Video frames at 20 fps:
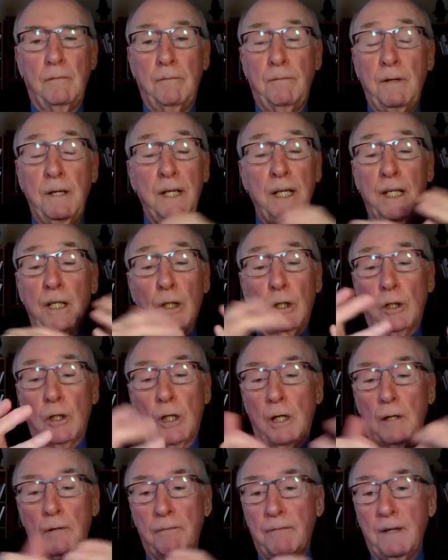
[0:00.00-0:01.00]
feeding
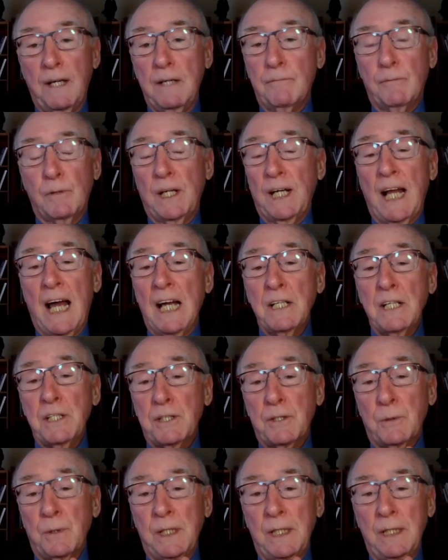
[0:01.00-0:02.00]
her favorite ice
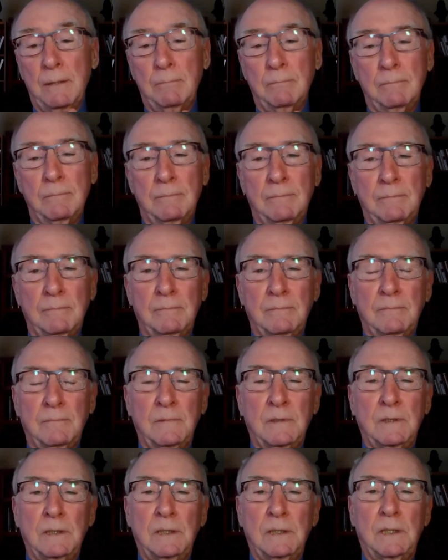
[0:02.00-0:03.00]
cream,
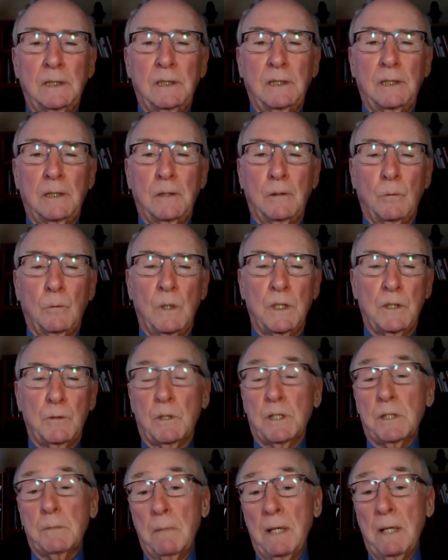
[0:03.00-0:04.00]
which
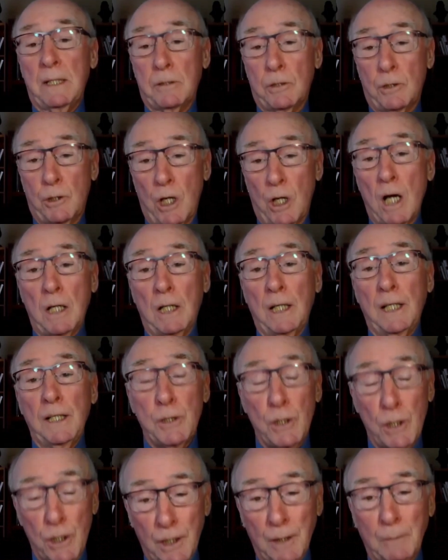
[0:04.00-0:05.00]
was mint
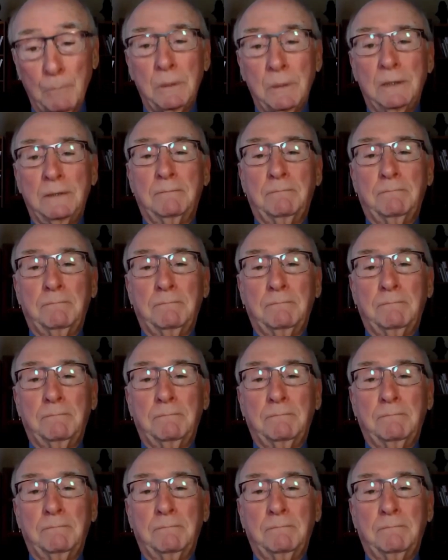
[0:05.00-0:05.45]
chocolate chip. It